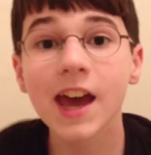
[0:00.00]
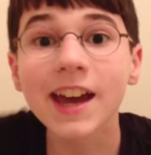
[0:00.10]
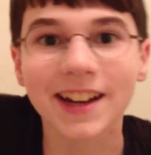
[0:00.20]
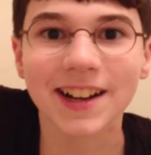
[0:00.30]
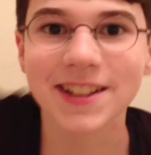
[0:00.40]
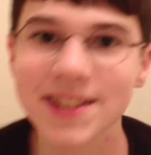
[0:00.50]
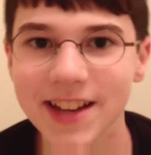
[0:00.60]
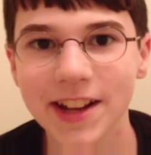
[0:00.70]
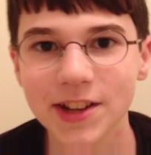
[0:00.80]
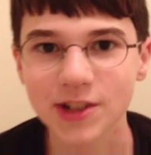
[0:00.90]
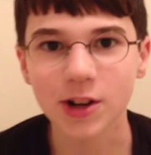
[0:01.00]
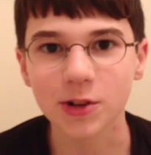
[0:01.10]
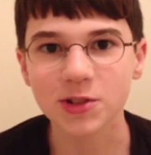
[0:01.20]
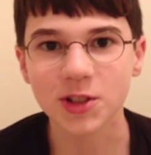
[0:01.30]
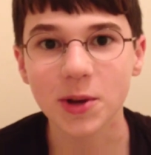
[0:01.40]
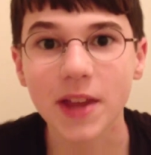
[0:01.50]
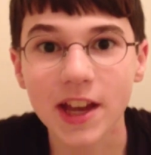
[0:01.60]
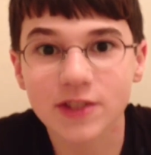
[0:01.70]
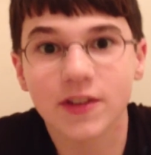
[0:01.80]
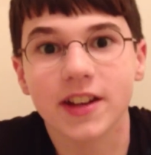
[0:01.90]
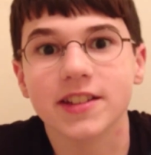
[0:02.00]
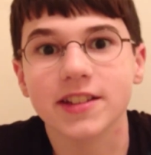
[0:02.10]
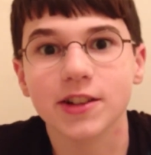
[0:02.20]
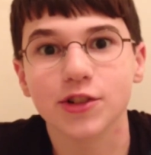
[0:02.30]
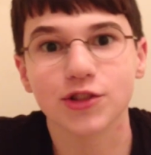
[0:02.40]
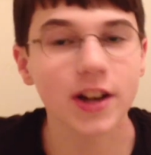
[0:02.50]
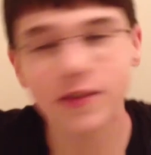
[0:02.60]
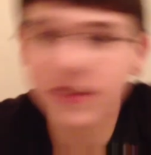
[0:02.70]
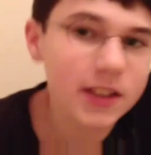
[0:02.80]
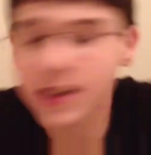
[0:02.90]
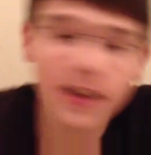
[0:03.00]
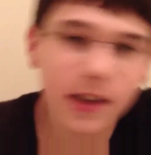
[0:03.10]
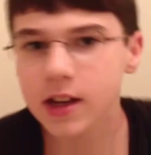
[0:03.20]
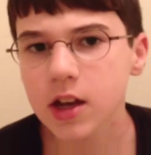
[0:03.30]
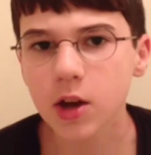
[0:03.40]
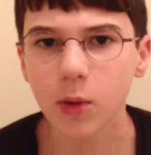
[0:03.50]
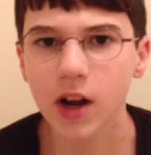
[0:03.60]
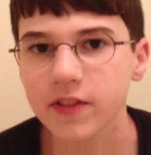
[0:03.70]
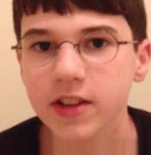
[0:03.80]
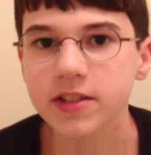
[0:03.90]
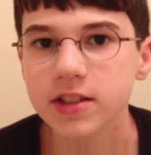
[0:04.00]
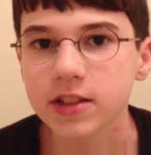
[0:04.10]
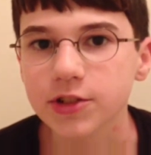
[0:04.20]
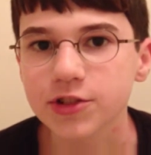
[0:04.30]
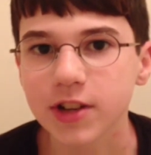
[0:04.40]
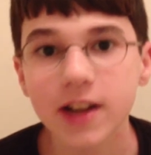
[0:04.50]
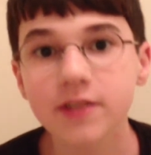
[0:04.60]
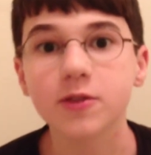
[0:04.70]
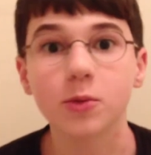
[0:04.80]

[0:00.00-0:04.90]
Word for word: Hey guys, Stan here, also known as Fancy Teal Giraffe and Day. Why Fancy Teal Giraffe?